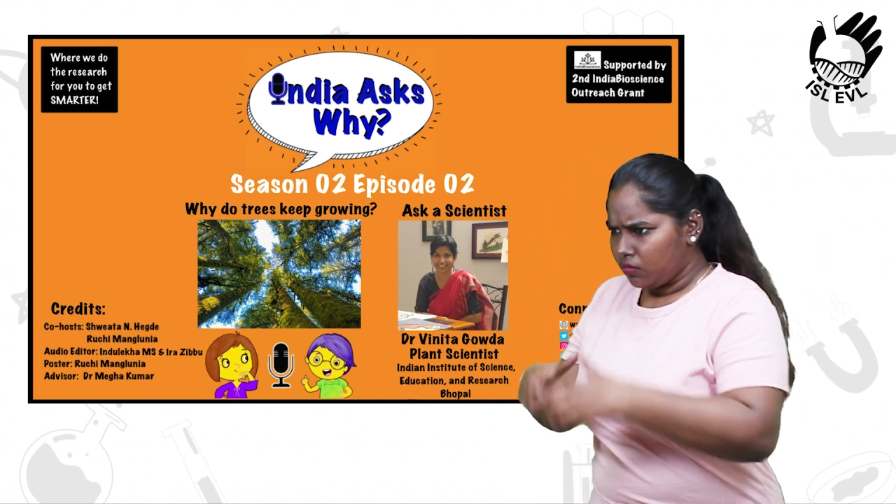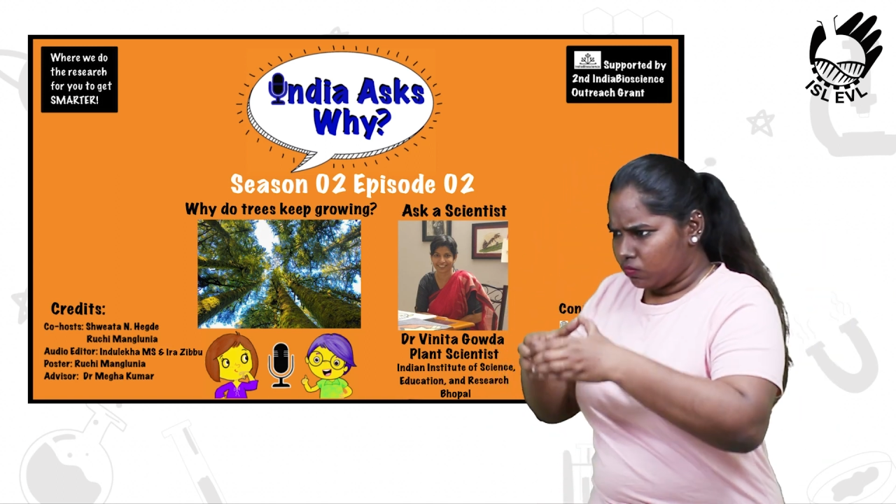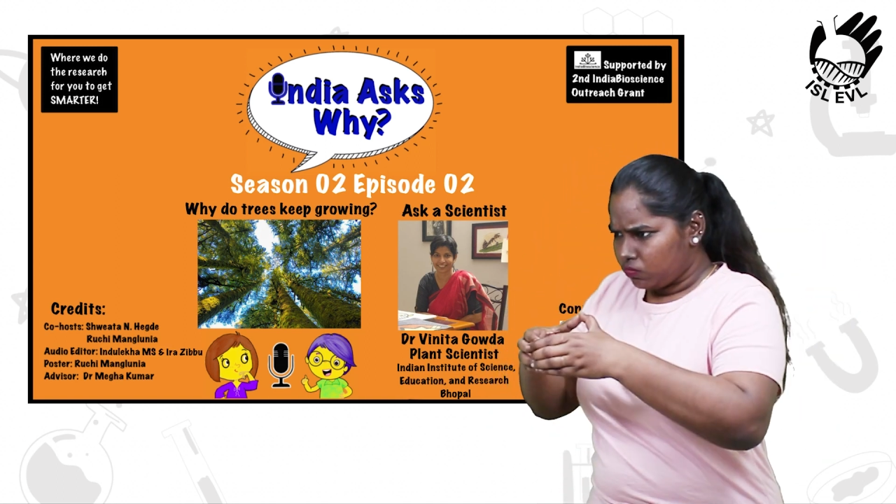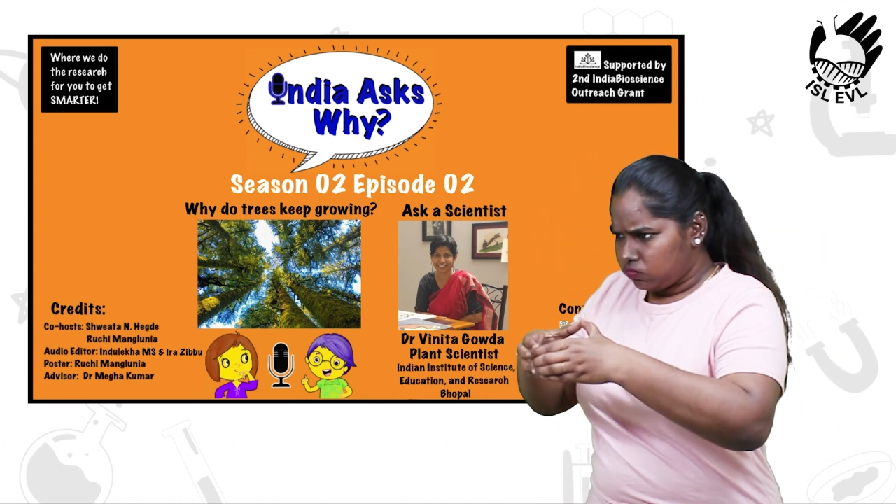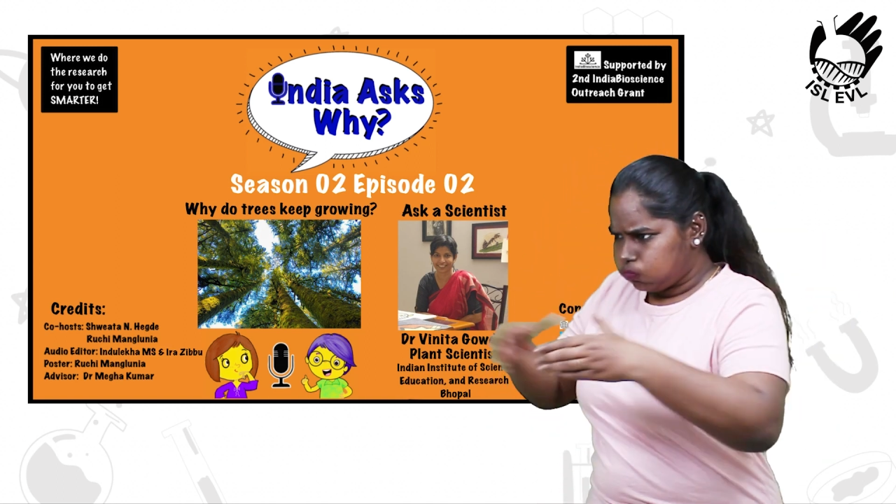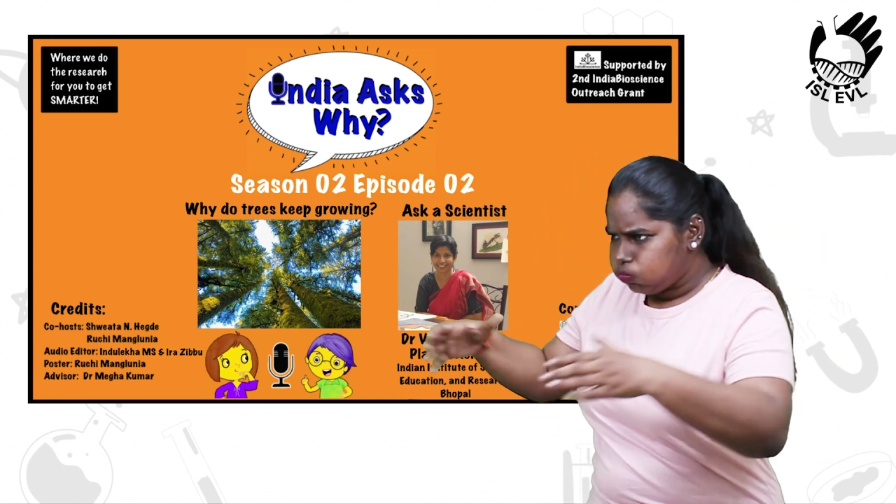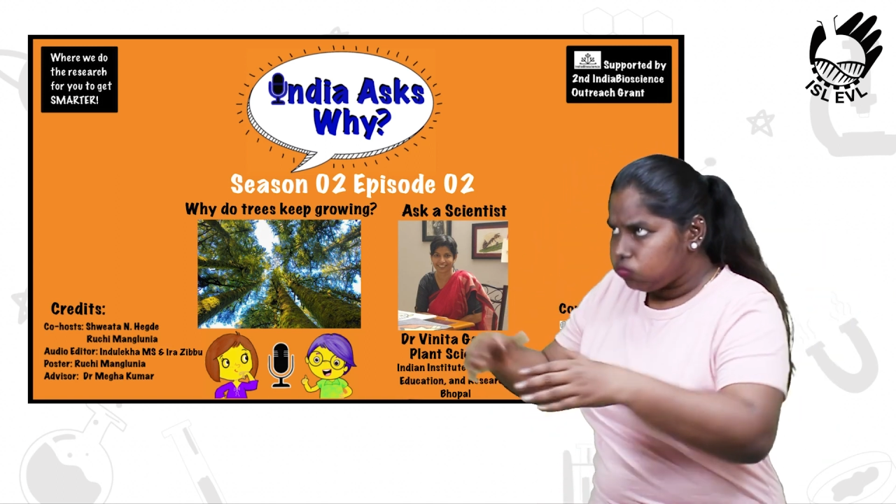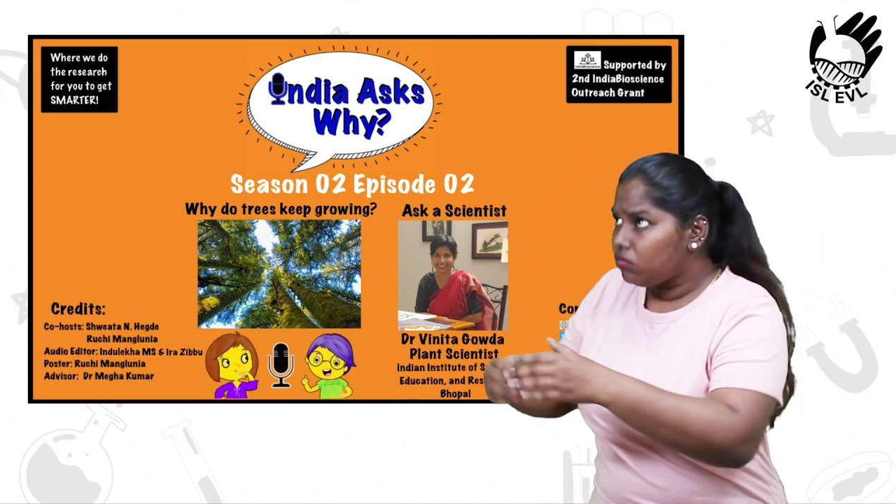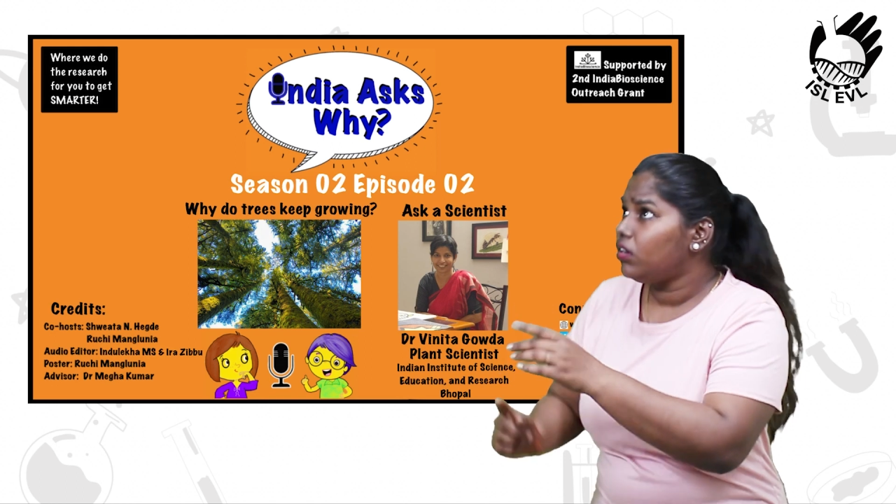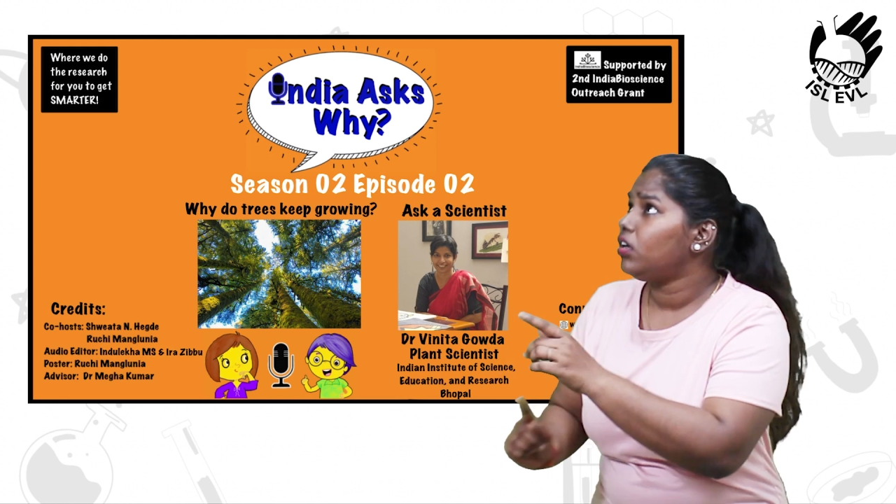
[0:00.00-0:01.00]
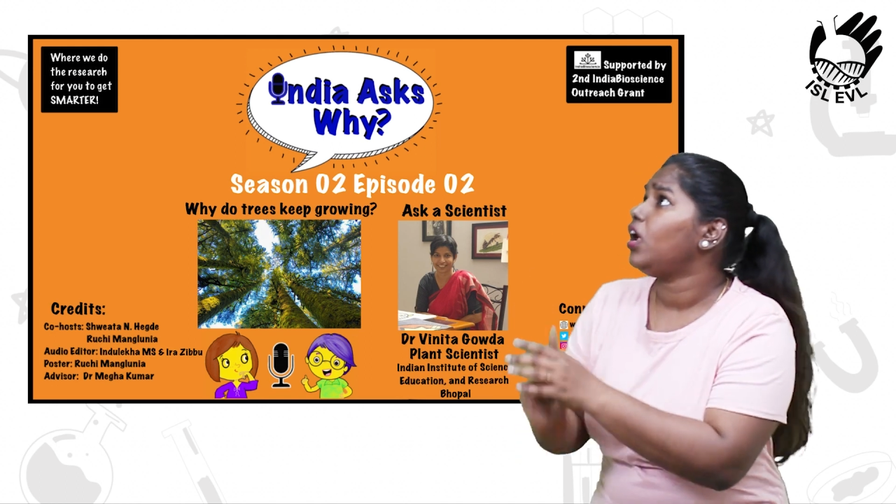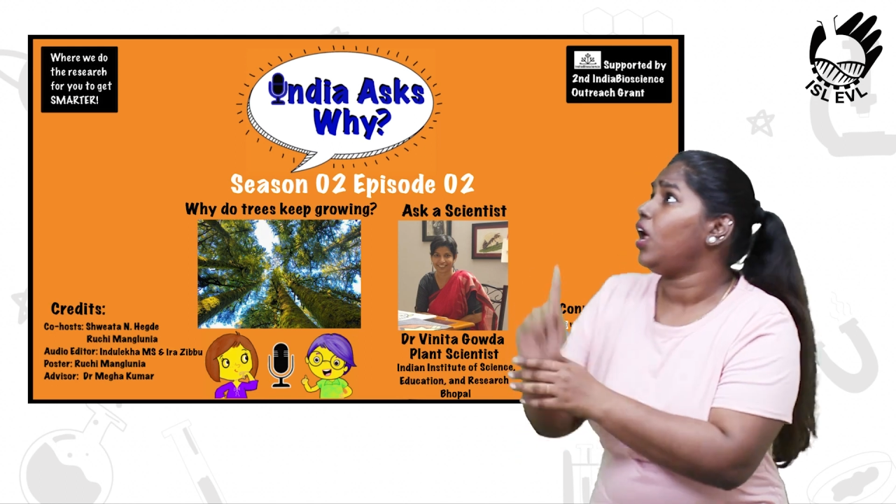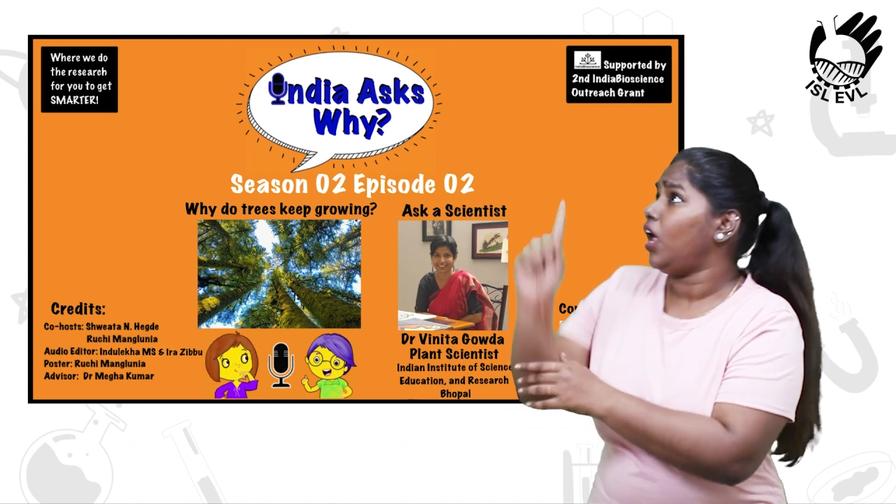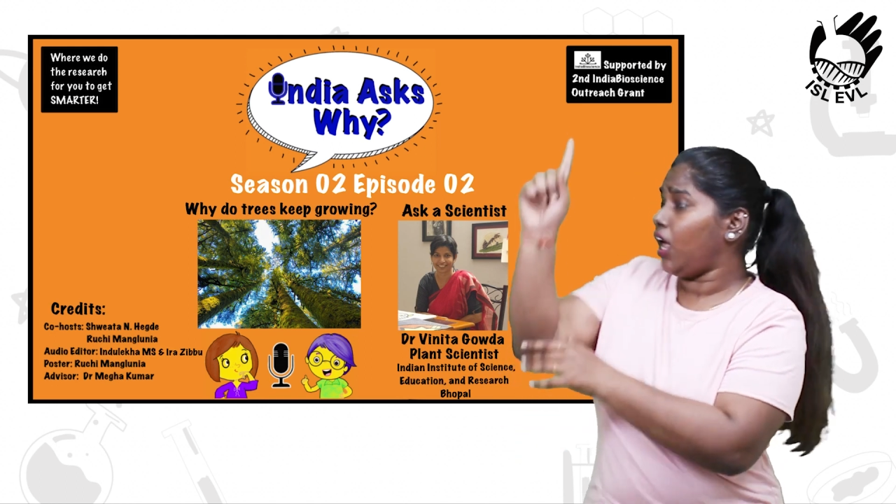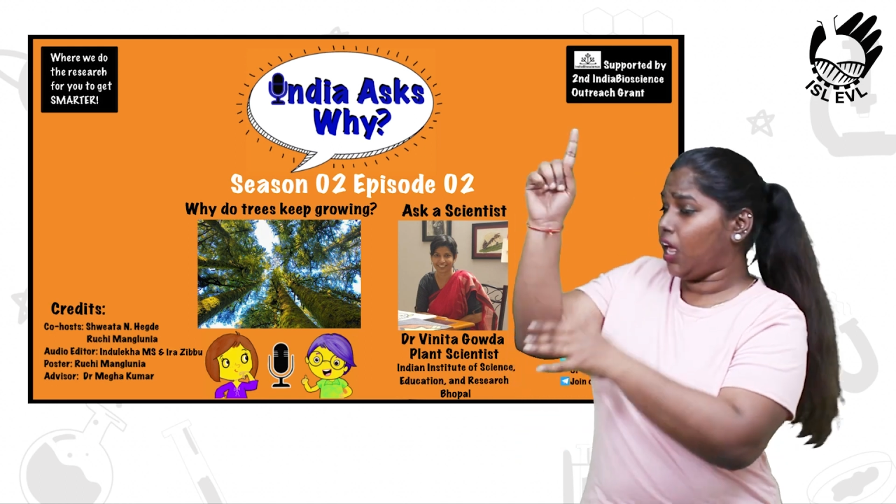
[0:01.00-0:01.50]
developing new
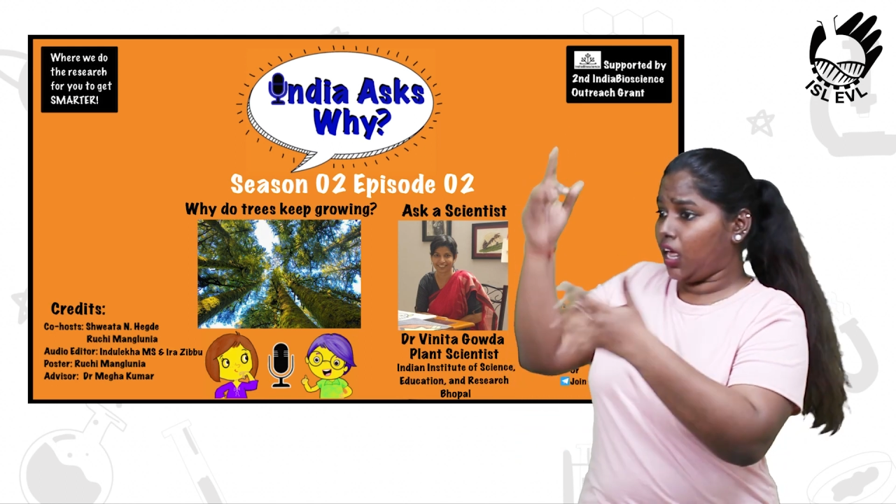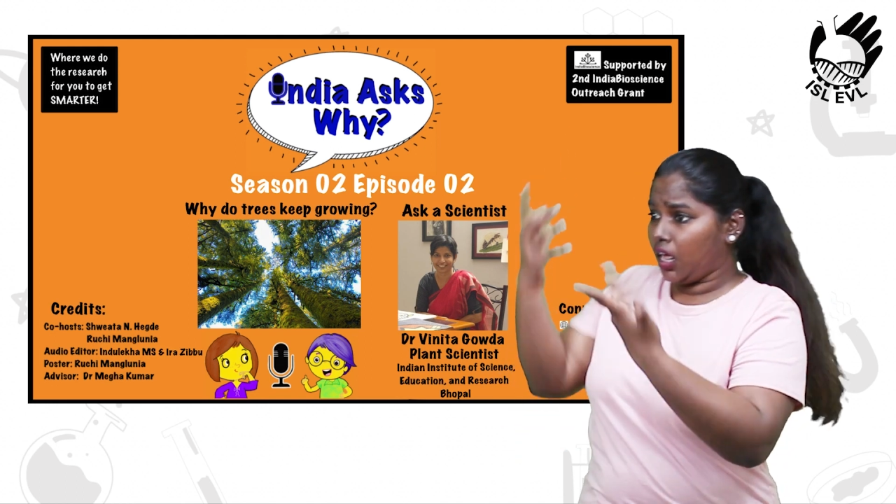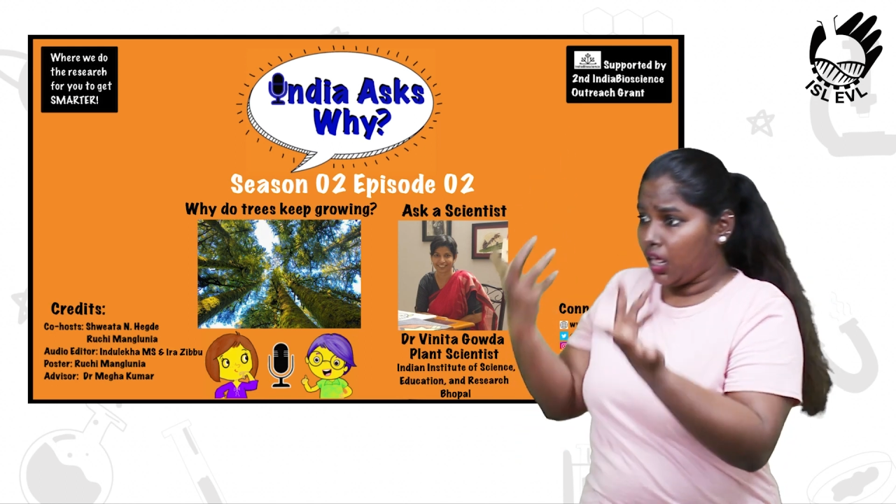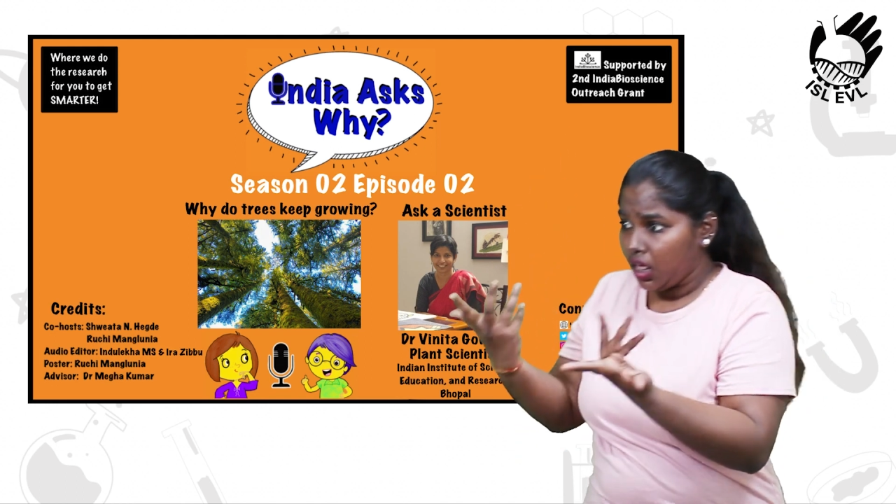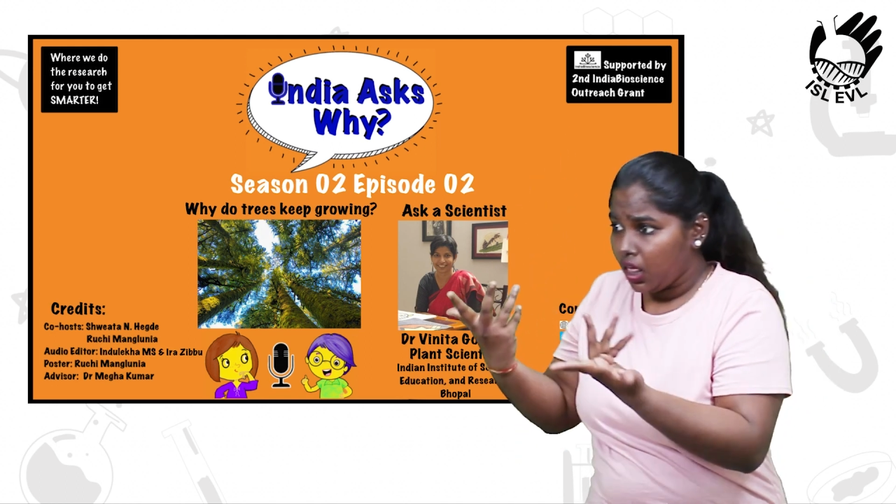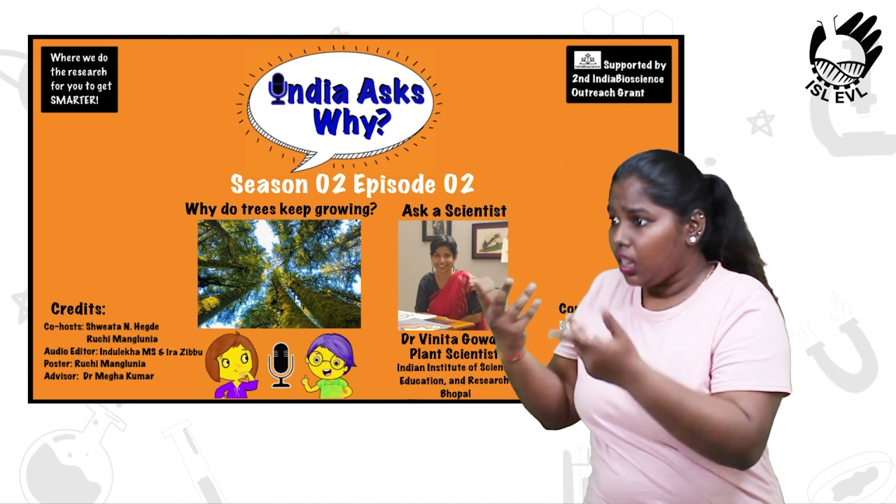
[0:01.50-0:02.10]
branches,